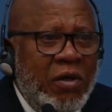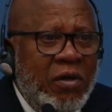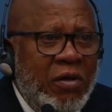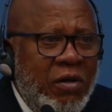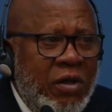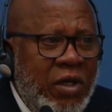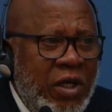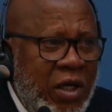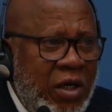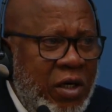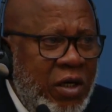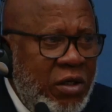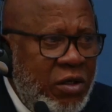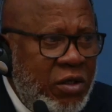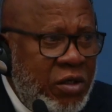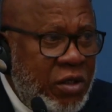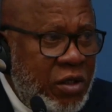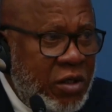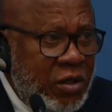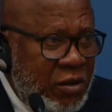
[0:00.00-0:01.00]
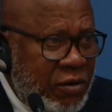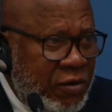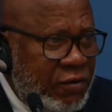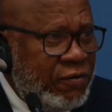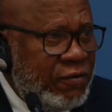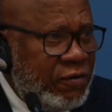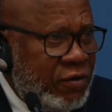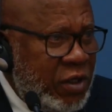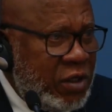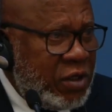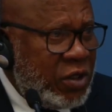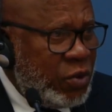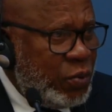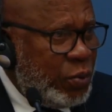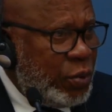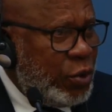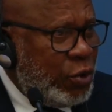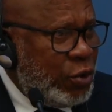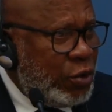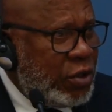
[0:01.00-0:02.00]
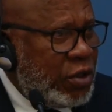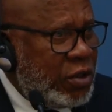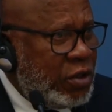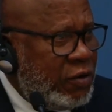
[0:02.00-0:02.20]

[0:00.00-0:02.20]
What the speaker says: They deserve the support